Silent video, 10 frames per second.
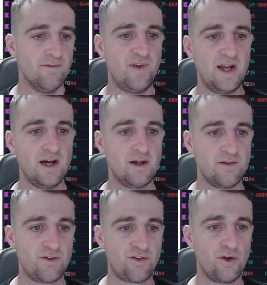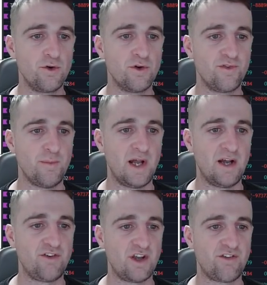they are two good
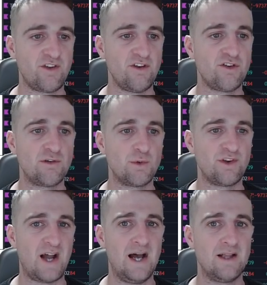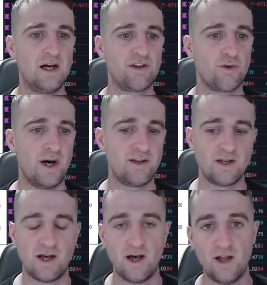Fibonacci extensions, which I like to add.
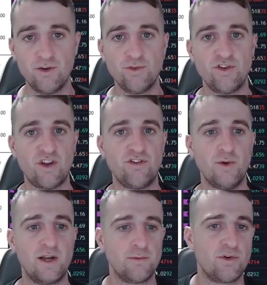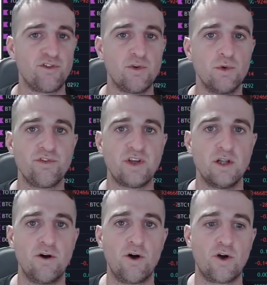And I do suggest you add them because you will see a
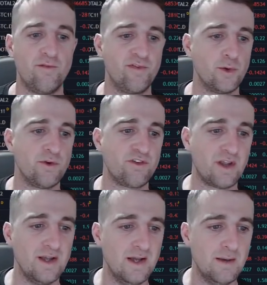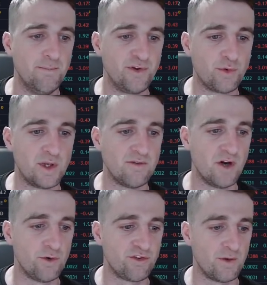lot of confluency between
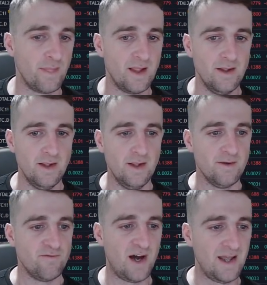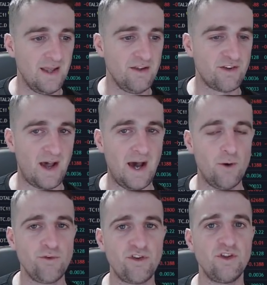those. So that is
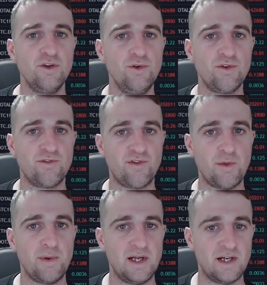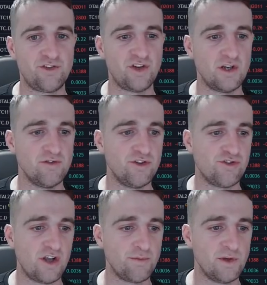how to use the Fibonacci
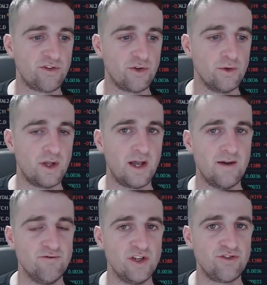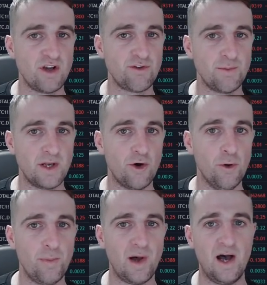retracement tool. Retracement
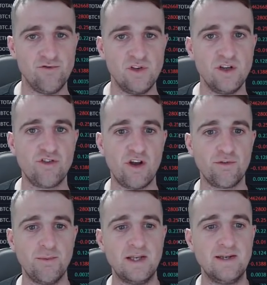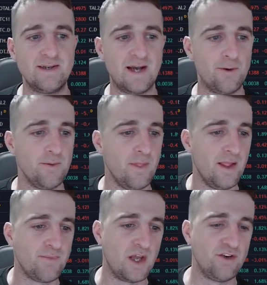up and retracement down.
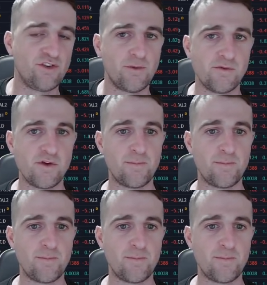And just some of the